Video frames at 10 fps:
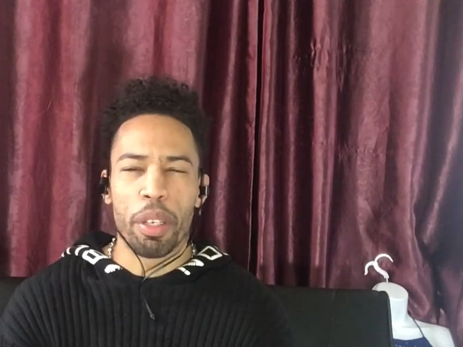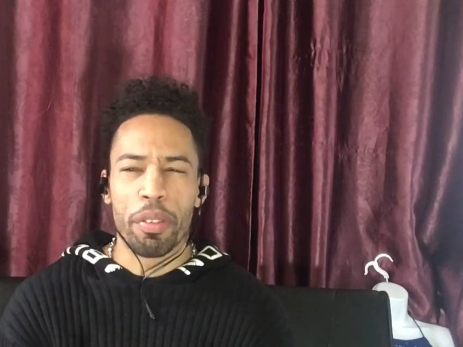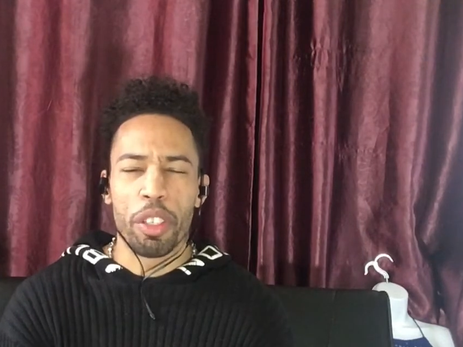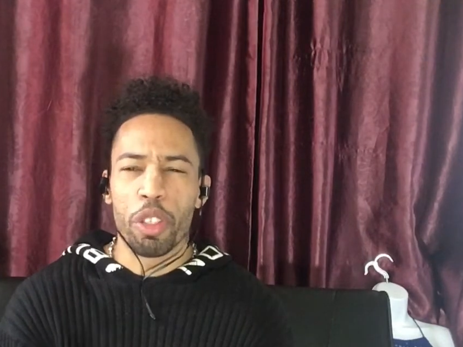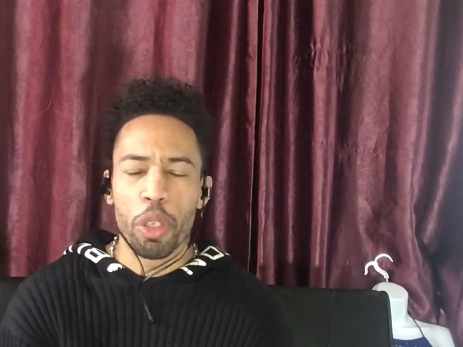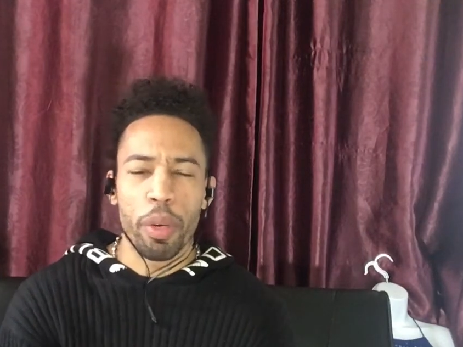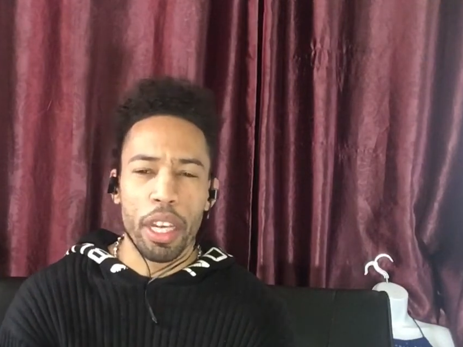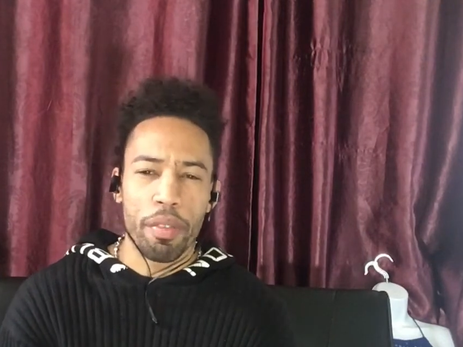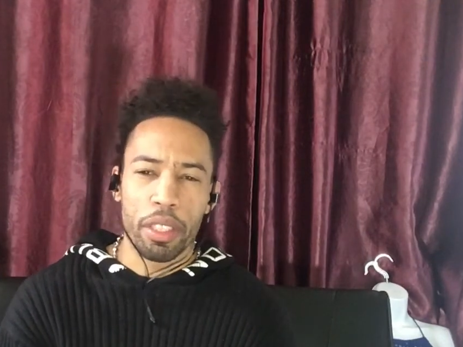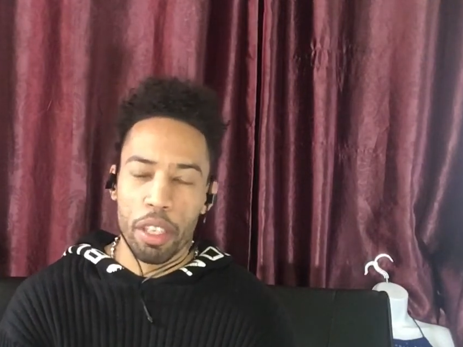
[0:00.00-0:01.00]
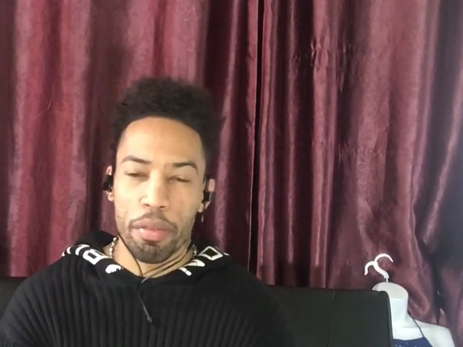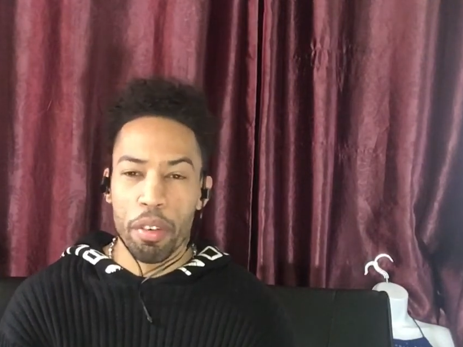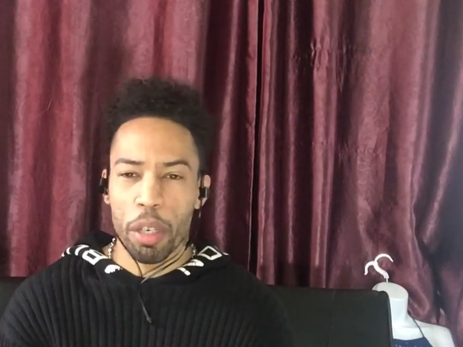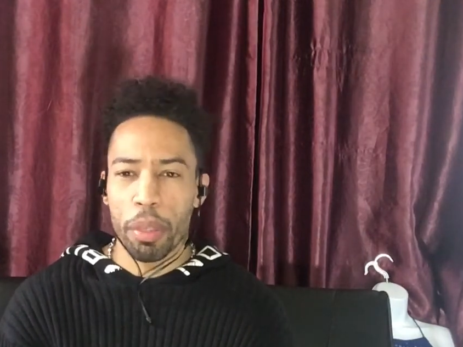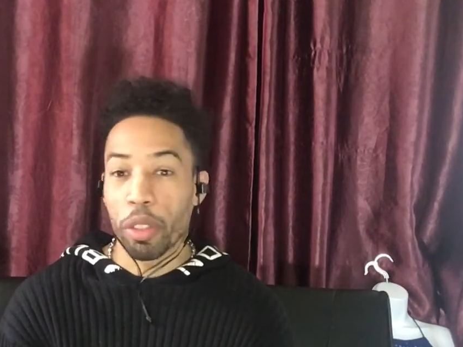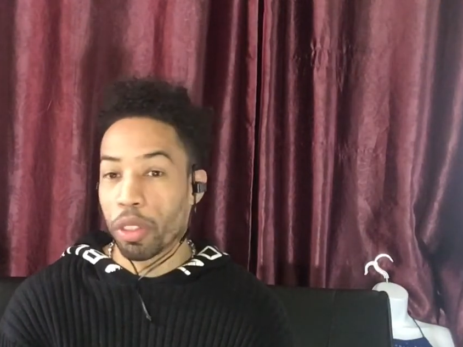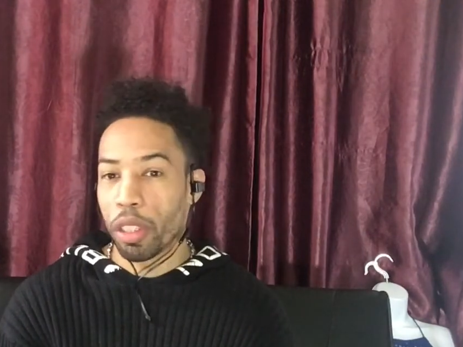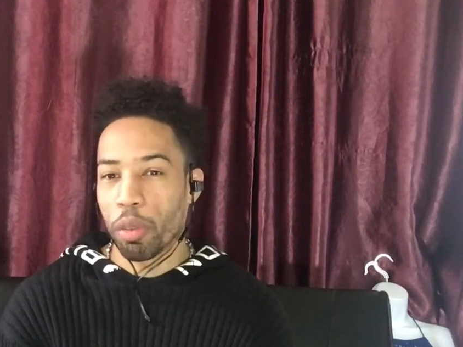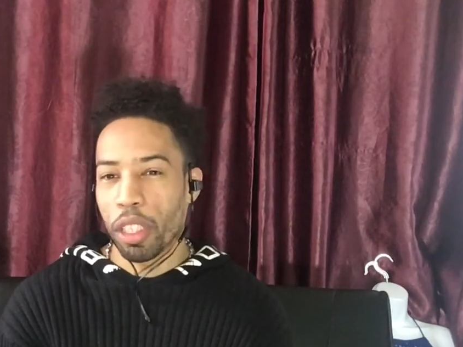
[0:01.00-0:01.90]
But if you're doing everything for them, they'll still